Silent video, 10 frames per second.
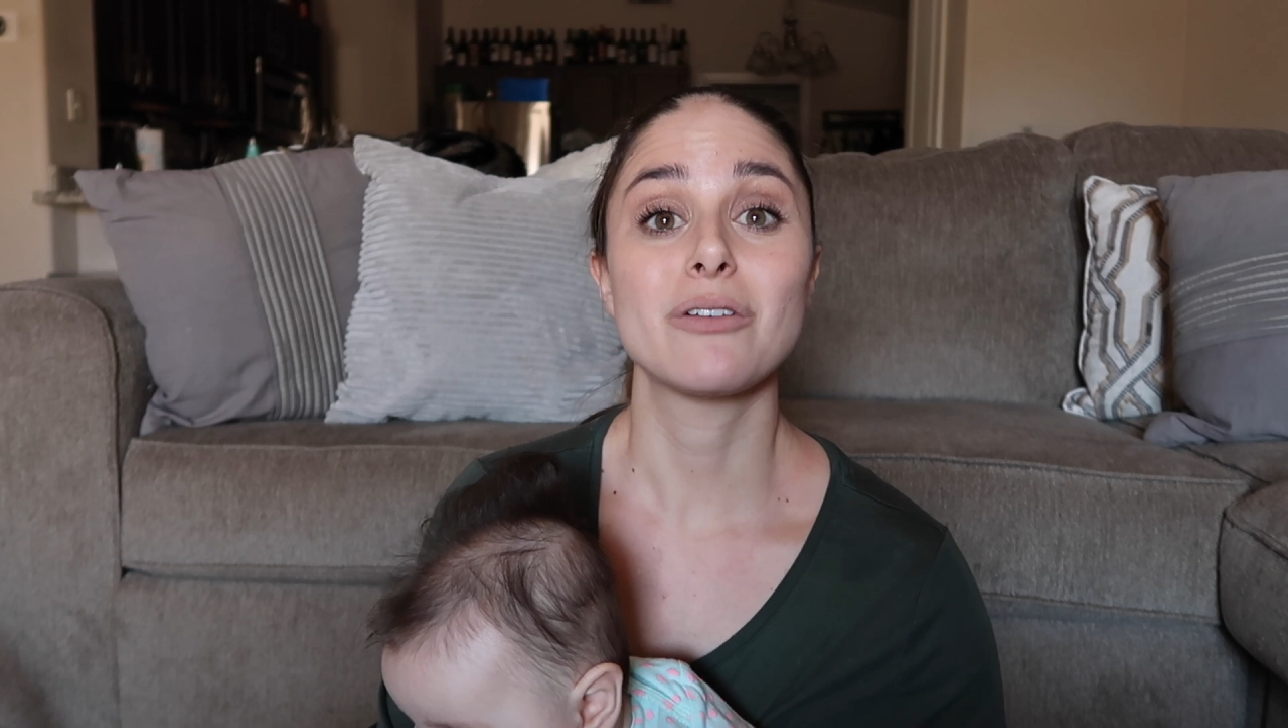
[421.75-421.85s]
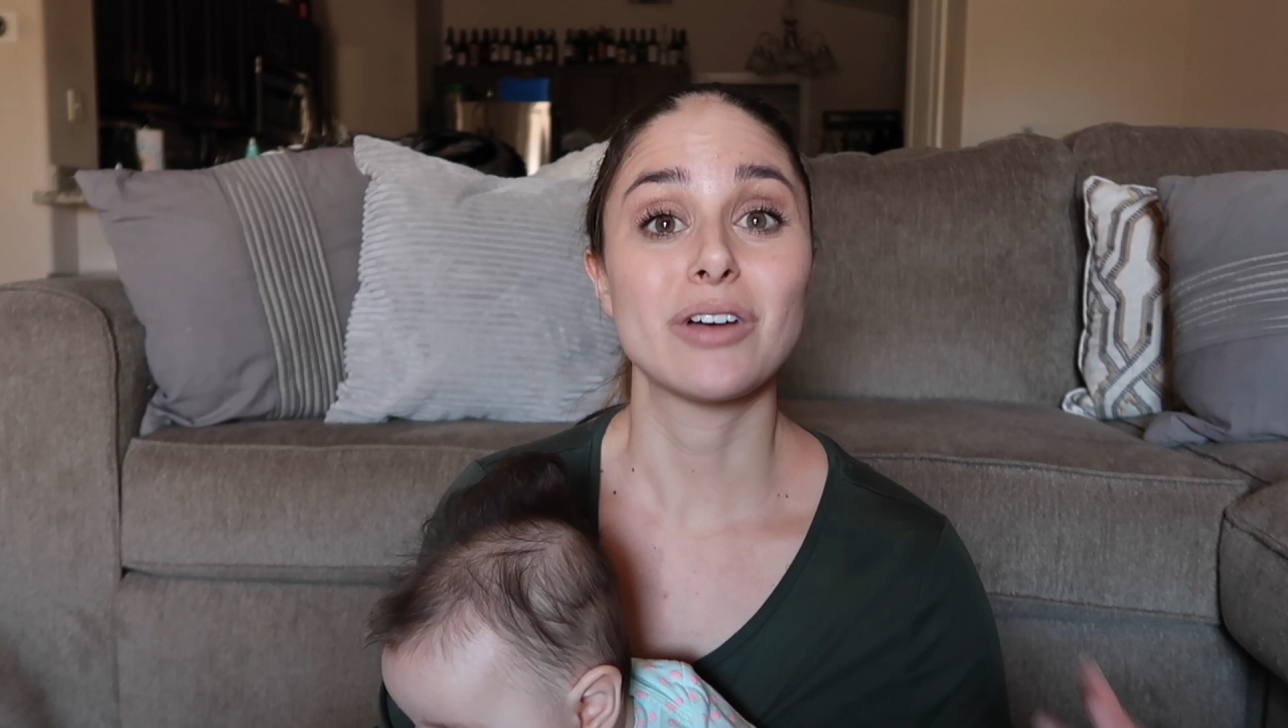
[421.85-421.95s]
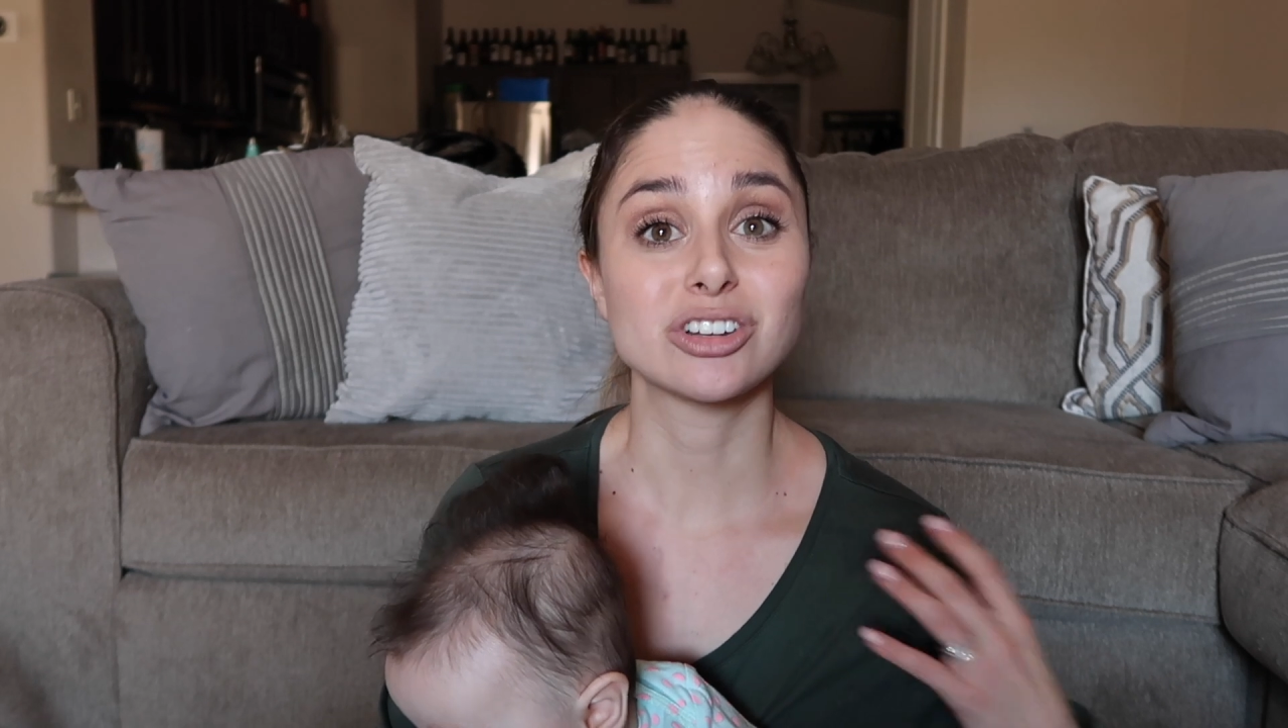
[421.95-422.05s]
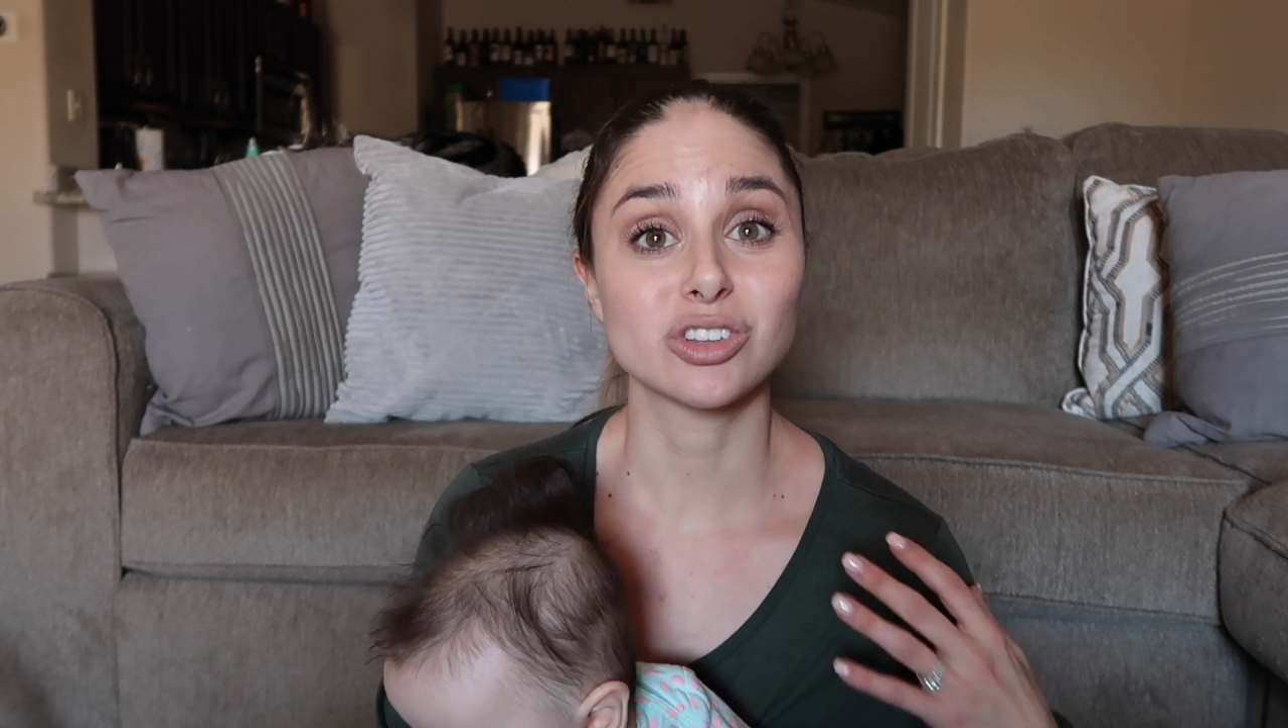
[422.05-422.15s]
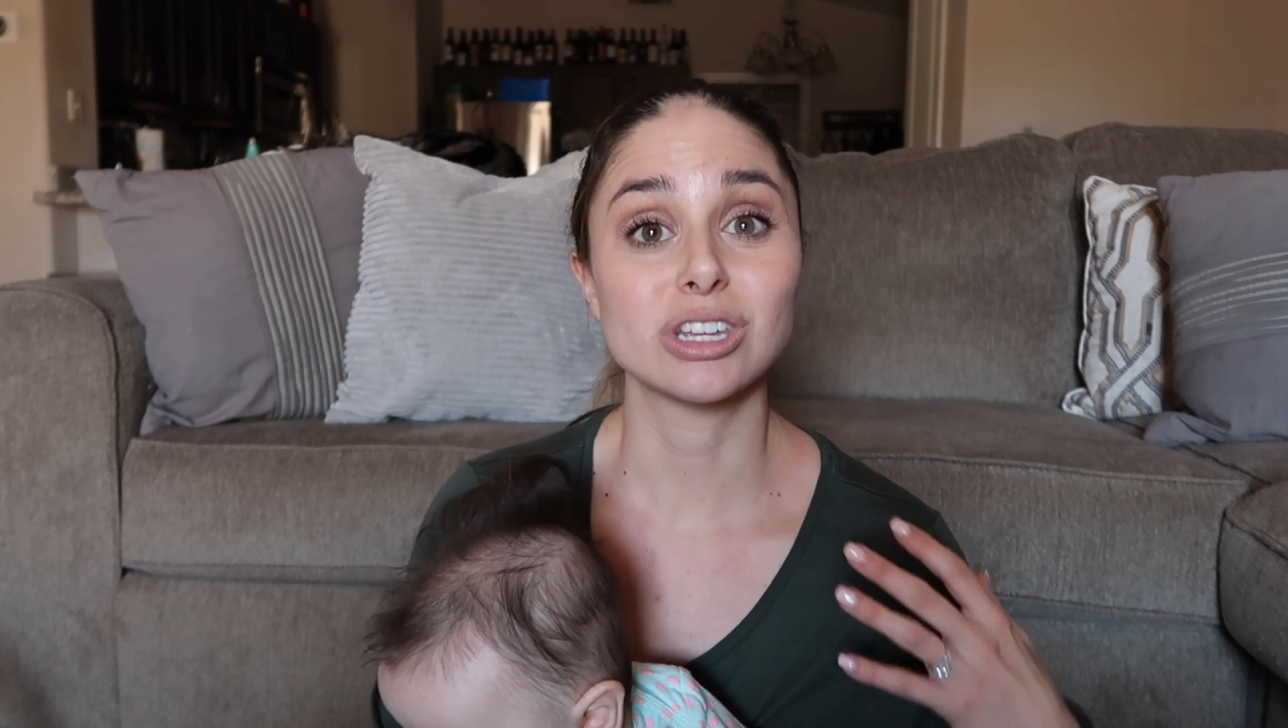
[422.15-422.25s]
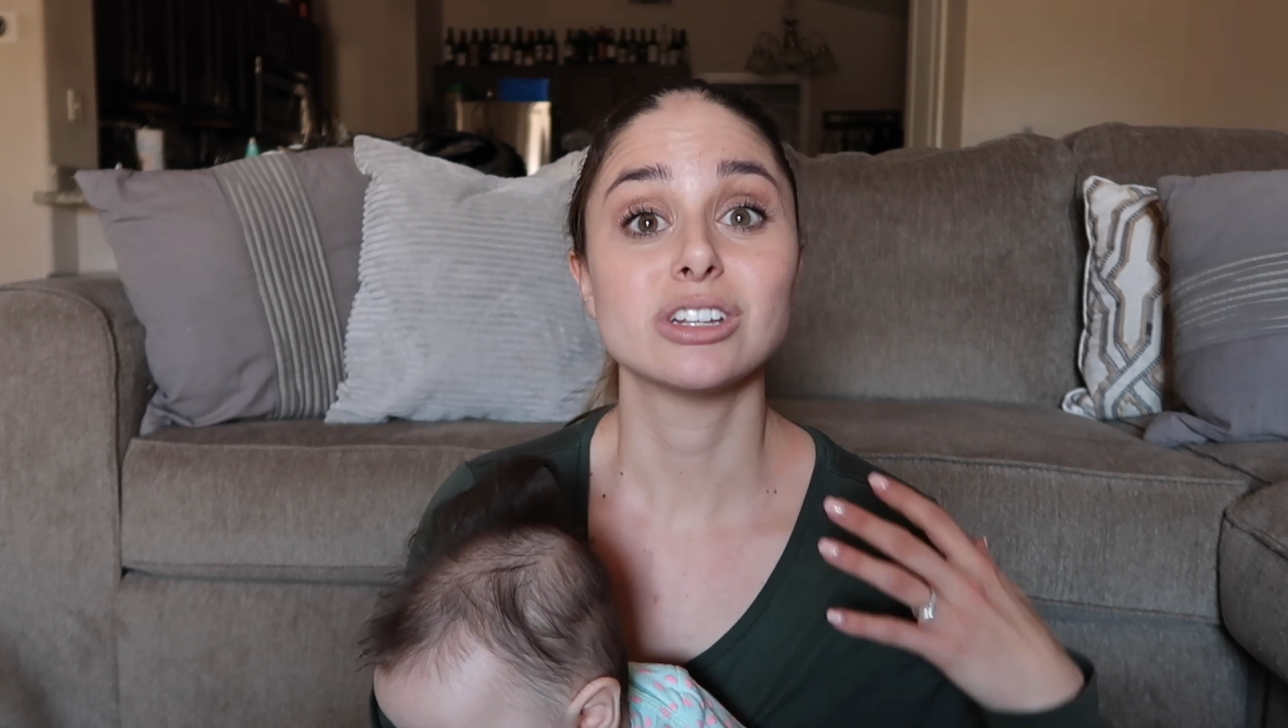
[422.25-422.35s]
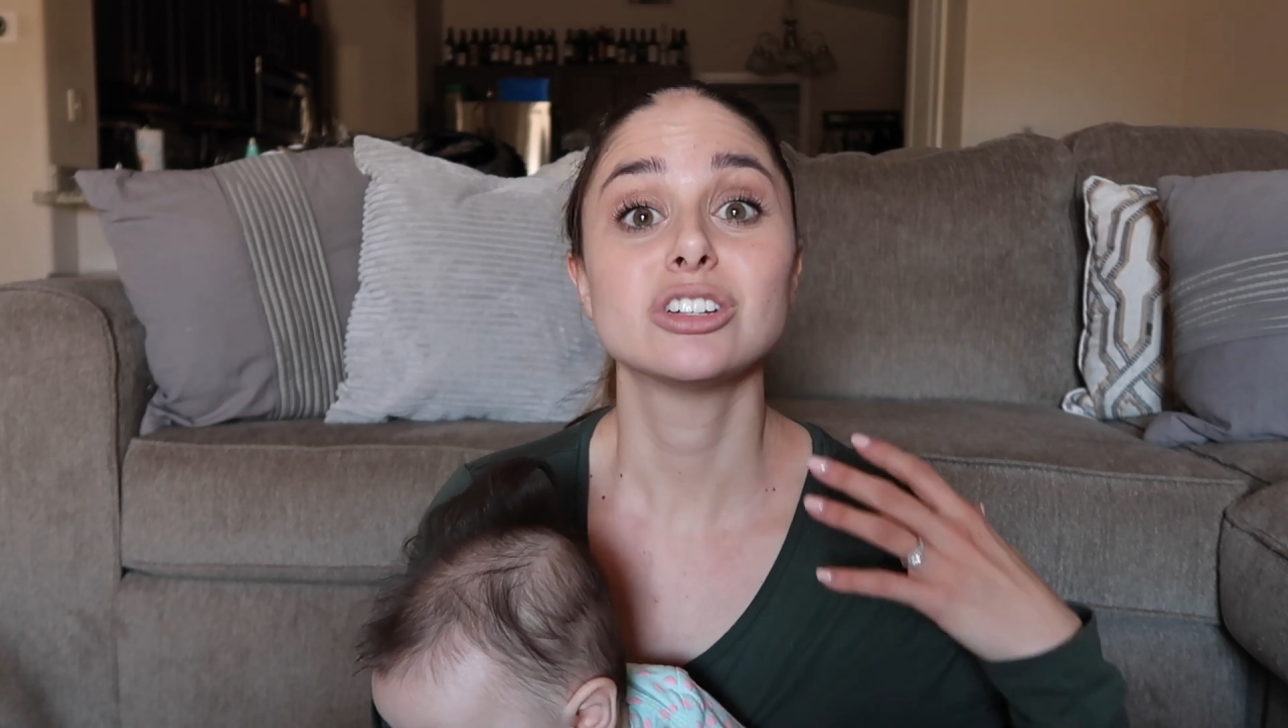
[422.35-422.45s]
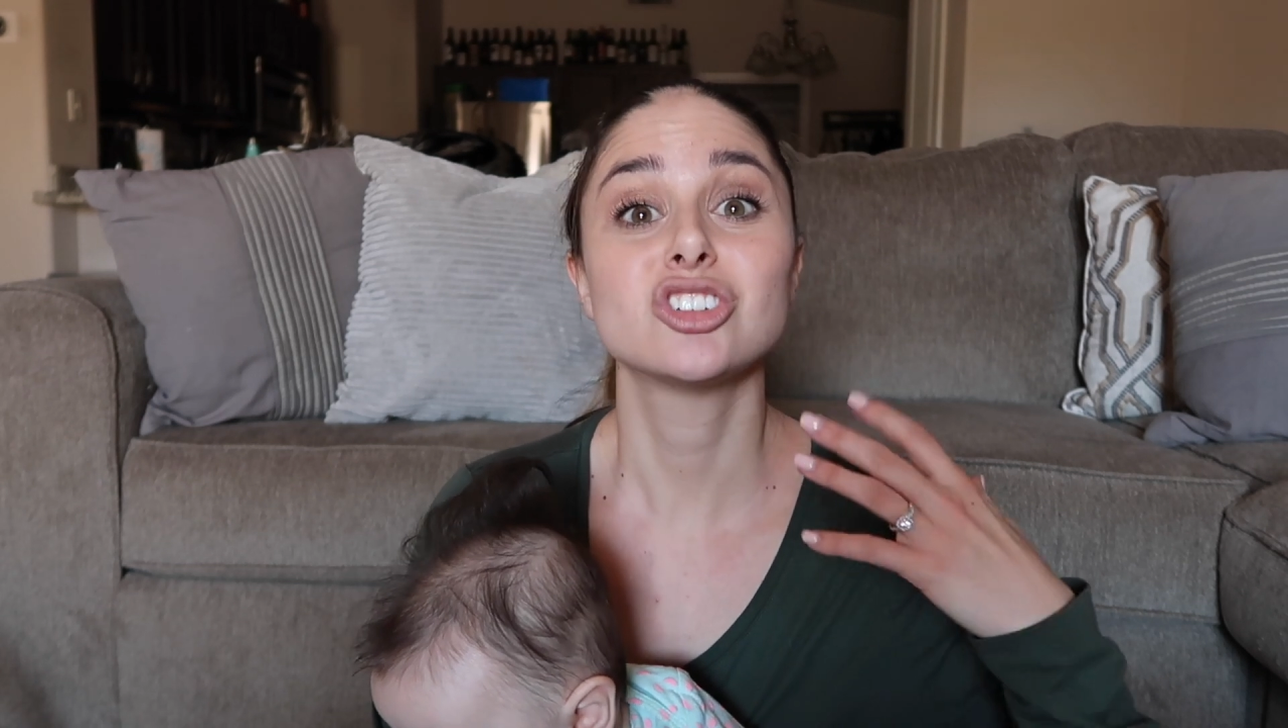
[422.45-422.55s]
eventually